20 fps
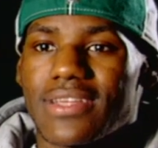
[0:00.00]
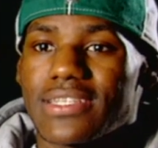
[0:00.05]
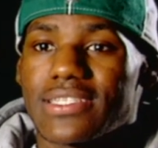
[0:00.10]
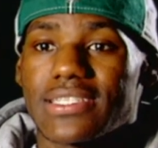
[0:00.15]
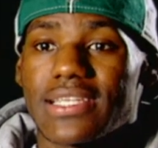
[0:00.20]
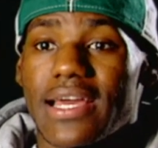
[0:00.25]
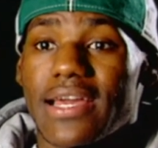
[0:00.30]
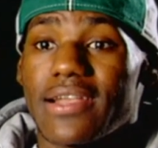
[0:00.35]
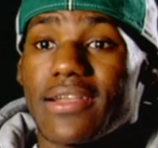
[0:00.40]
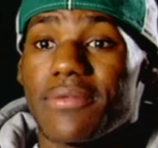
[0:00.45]

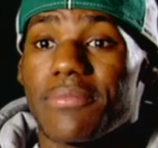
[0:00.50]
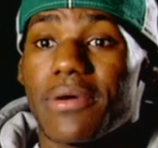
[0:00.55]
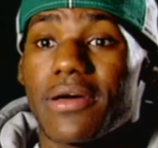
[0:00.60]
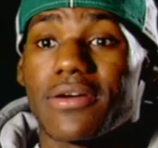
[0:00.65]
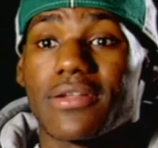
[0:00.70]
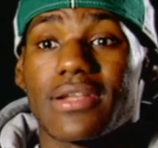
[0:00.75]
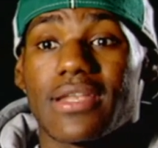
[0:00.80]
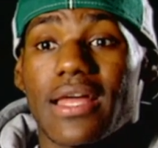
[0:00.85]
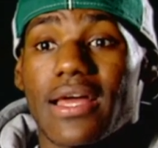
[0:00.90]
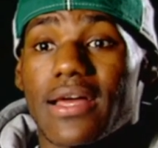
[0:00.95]
Excited
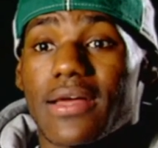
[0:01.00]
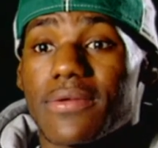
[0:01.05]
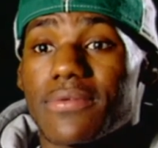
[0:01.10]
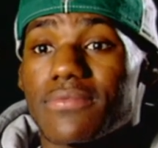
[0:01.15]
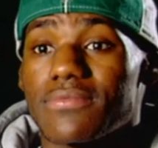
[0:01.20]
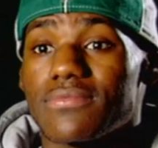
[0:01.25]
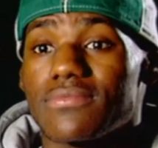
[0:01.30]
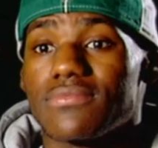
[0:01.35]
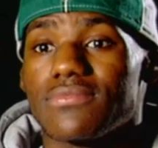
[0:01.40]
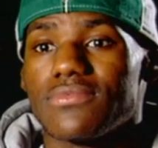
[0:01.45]
about a lot.
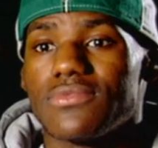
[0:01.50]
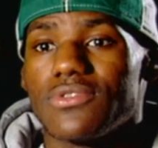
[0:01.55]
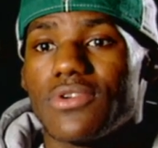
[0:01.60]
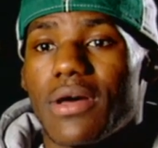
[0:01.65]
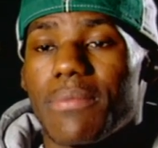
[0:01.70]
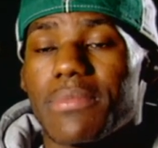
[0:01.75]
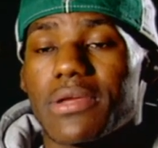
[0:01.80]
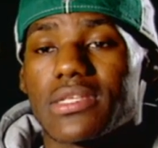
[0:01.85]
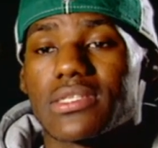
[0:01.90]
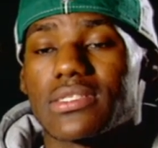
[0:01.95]
You know,
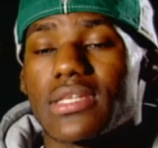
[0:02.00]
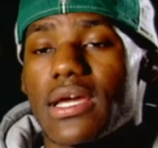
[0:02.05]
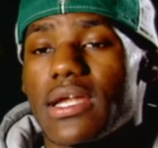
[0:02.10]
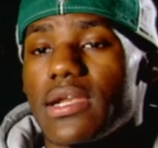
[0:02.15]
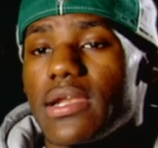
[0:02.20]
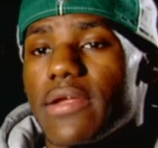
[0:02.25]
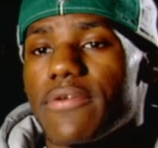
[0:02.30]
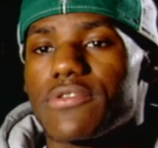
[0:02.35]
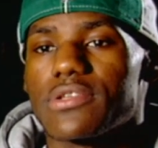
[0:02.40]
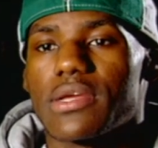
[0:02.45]
I'm
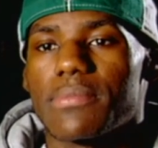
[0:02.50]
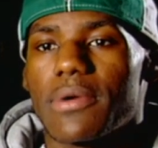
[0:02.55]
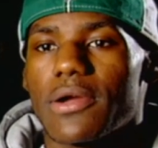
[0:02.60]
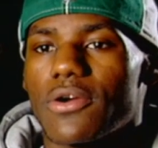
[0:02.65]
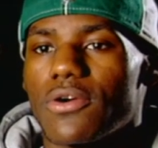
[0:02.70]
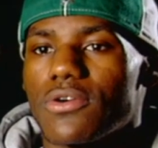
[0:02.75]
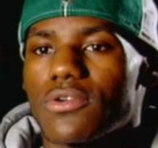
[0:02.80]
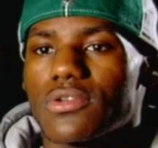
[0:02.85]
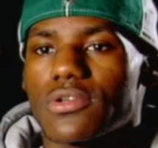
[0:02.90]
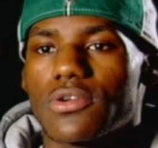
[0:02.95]
excited every time I
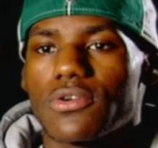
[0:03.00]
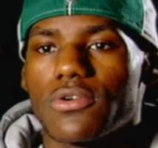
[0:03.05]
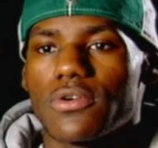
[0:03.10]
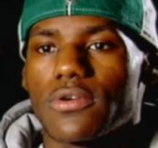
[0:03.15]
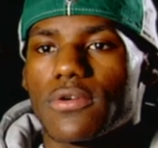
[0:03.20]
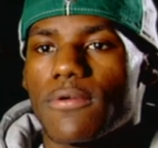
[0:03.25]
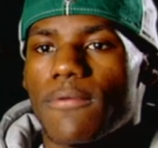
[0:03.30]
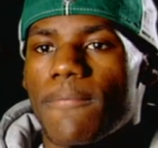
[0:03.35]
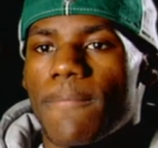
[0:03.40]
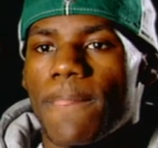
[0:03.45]
go on the
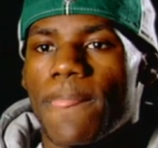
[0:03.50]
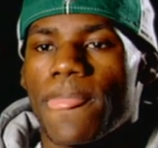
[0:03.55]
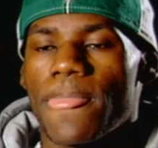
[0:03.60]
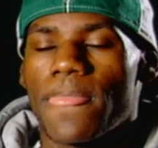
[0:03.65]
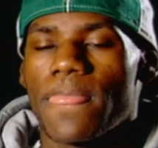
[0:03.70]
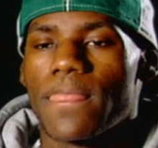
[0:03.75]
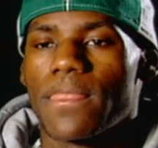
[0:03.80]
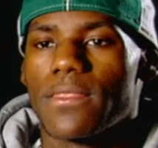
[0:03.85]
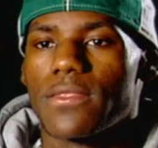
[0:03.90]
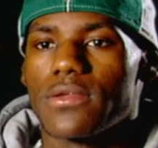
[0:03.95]
court.
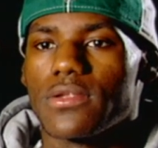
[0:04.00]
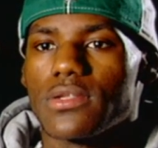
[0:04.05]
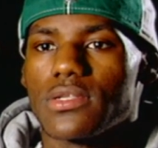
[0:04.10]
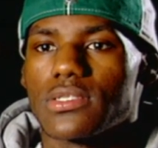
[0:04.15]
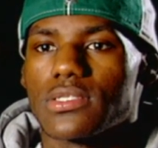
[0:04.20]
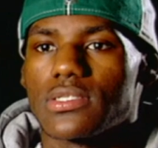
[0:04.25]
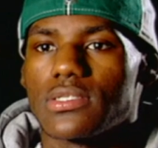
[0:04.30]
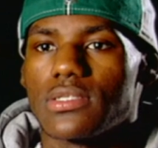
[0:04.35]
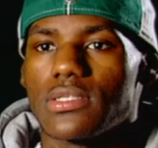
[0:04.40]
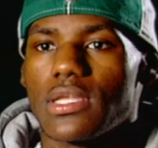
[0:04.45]

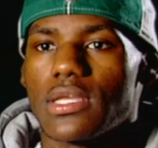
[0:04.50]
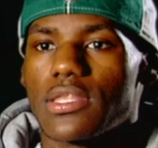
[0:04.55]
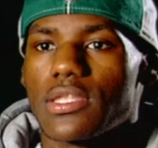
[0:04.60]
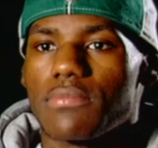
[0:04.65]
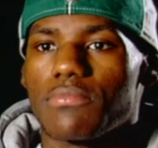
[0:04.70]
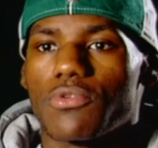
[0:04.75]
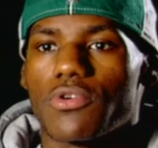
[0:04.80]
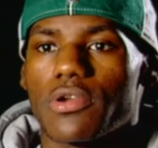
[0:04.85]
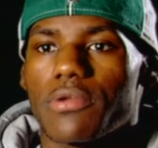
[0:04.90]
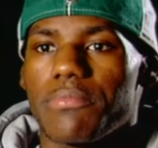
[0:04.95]
There's
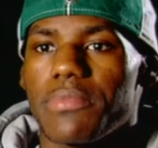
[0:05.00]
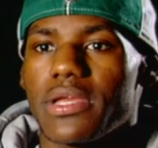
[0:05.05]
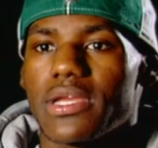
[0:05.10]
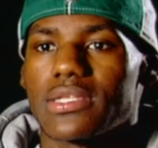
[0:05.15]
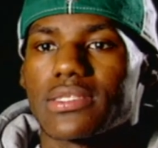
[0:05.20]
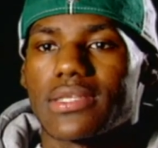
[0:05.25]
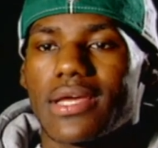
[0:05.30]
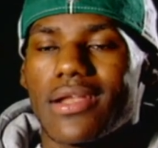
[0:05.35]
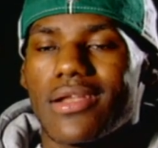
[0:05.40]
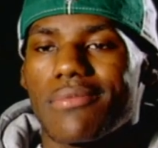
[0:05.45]
nothing more to be
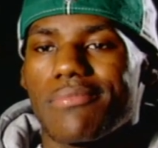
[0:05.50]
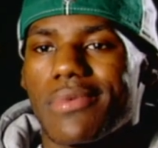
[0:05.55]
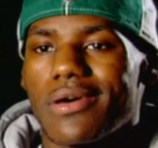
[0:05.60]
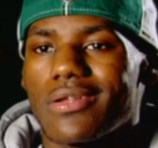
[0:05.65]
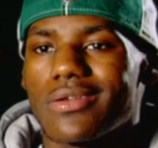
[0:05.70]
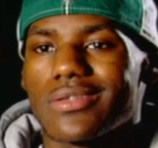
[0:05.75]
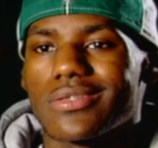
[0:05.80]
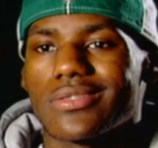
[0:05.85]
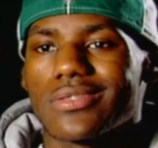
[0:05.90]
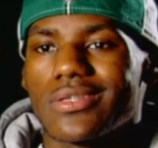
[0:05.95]
excited
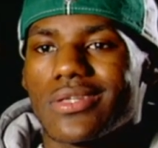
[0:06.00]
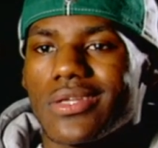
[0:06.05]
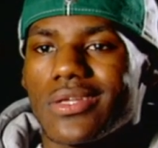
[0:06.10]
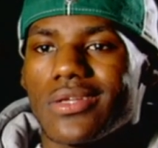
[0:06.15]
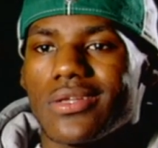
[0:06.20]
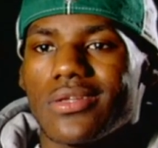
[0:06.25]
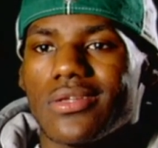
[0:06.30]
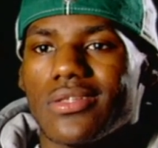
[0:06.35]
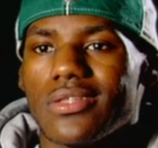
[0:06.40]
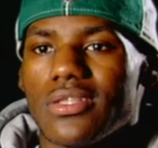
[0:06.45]
about is
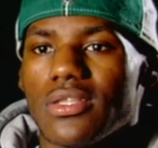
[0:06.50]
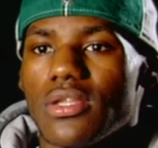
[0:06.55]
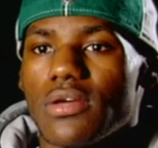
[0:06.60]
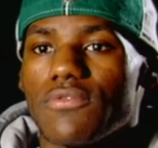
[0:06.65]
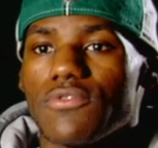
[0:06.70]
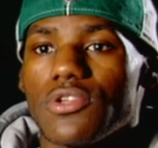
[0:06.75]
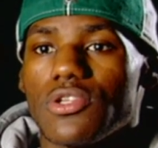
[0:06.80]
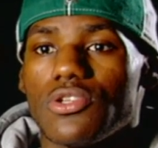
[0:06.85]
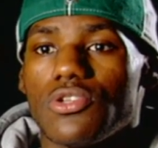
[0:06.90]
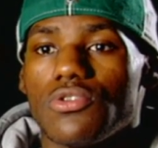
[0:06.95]

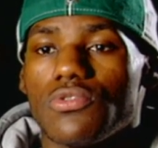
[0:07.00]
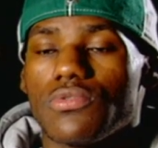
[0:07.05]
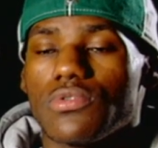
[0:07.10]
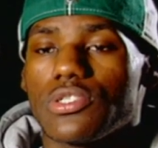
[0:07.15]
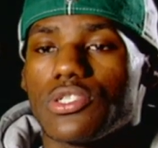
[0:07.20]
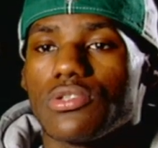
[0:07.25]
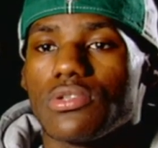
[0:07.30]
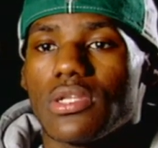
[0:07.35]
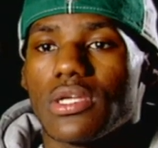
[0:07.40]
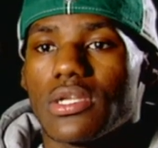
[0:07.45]
loving to do
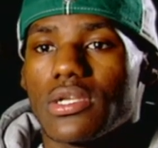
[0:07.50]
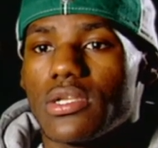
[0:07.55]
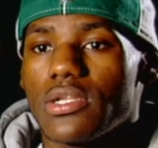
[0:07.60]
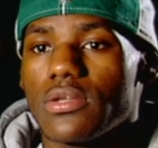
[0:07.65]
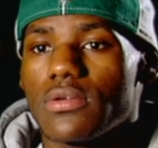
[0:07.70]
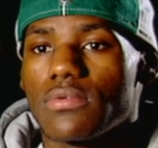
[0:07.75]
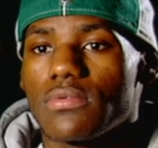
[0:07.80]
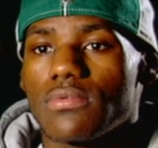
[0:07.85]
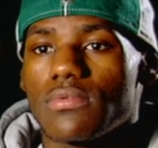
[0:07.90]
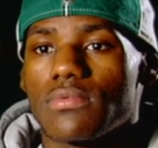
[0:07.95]
what you love to
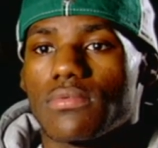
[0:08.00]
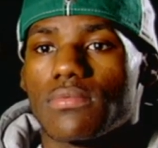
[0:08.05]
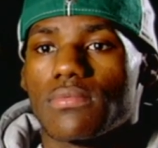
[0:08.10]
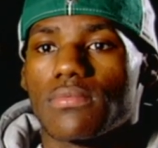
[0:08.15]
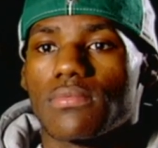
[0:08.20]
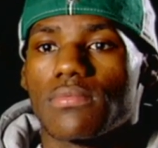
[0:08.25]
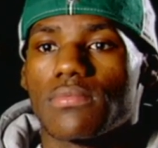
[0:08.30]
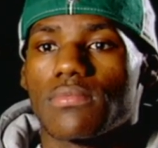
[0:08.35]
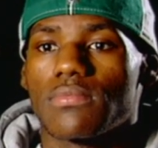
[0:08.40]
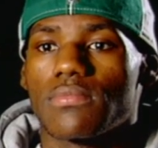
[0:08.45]
do.
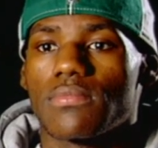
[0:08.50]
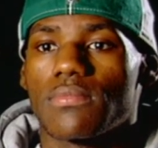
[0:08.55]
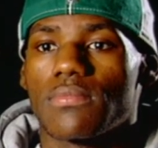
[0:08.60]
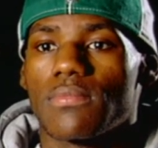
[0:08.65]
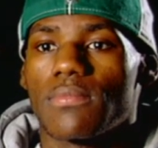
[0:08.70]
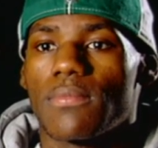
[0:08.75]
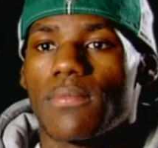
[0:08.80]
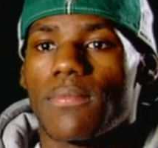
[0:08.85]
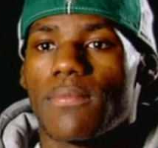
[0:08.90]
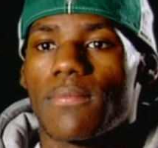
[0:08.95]

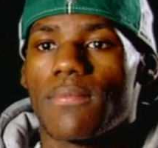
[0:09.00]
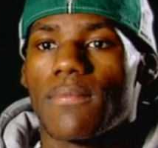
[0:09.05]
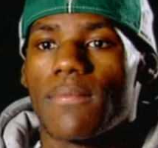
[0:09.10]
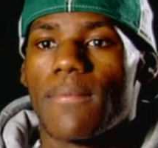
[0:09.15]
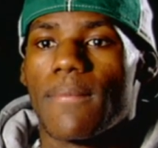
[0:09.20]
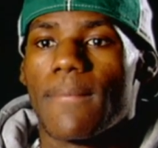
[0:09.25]
Yeah.